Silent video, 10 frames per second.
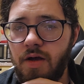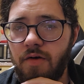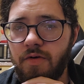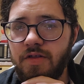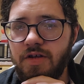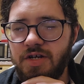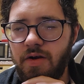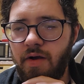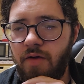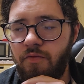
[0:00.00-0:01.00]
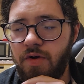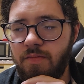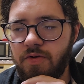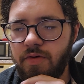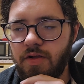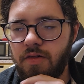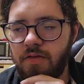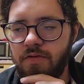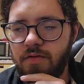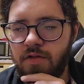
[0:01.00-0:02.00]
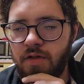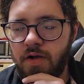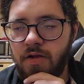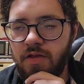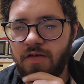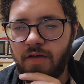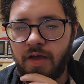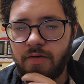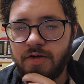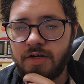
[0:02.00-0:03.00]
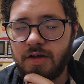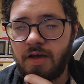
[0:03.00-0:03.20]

I wanted to share what I'm doing to learn this language,